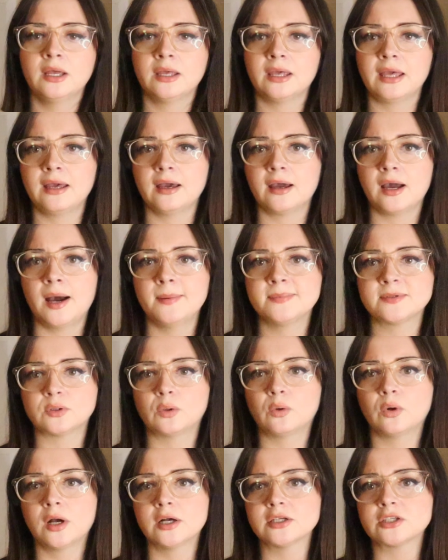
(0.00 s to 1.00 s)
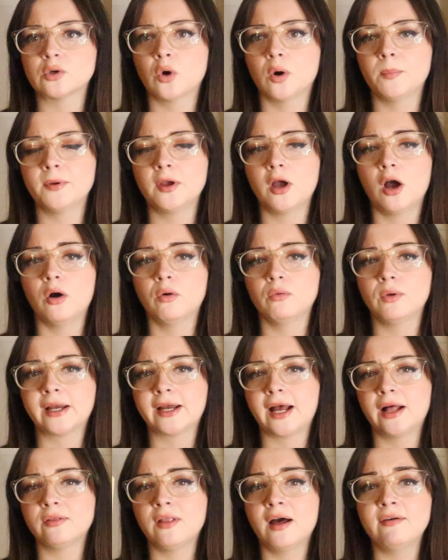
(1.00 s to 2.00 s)
King of Cups or a Scorpio,
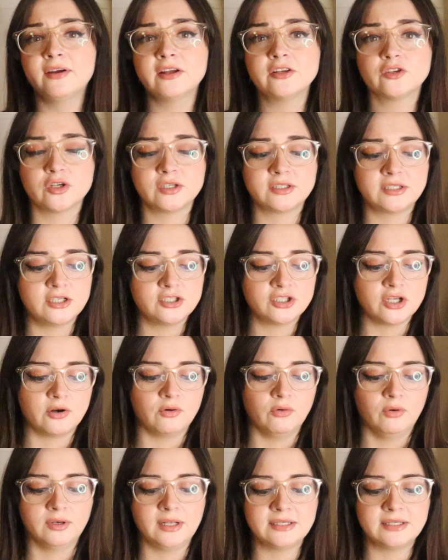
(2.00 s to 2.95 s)
like a love interest in general.